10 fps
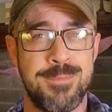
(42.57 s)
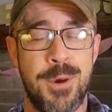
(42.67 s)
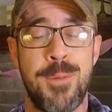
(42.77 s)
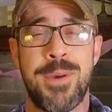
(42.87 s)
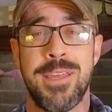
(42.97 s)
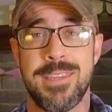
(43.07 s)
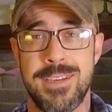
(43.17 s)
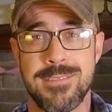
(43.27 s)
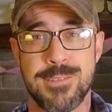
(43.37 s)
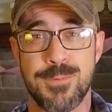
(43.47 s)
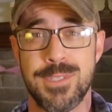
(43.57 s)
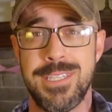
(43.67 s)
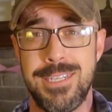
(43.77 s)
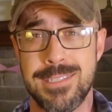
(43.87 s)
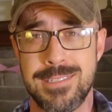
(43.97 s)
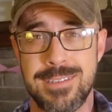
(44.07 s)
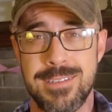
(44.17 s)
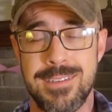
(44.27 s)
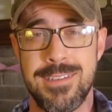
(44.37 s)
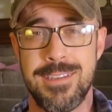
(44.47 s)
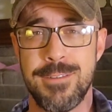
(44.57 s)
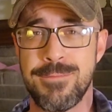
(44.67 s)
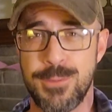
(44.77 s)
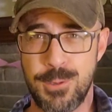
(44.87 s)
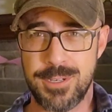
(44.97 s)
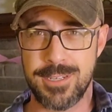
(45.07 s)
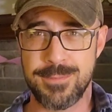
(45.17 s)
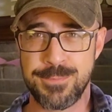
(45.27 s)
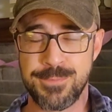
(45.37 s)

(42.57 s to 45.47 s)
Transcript: ball pythons released in Florida.